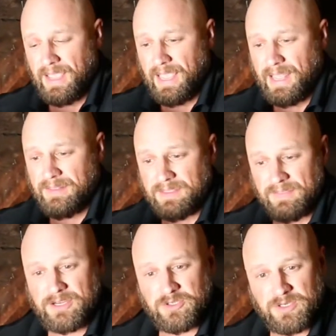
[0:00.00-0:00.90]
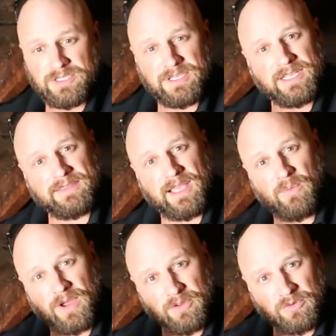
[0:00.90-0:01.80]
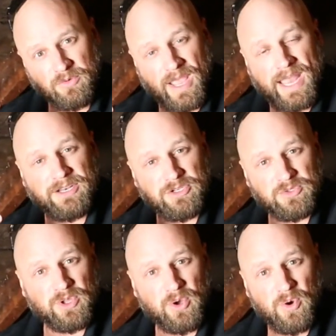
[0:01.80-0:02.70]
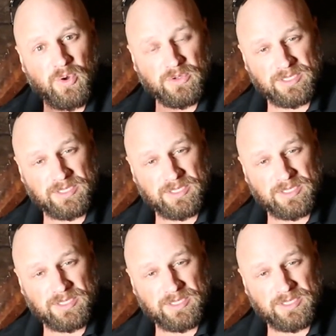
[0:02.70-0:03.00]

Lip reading: And the electrician, to get that wire through, had to drill a hole.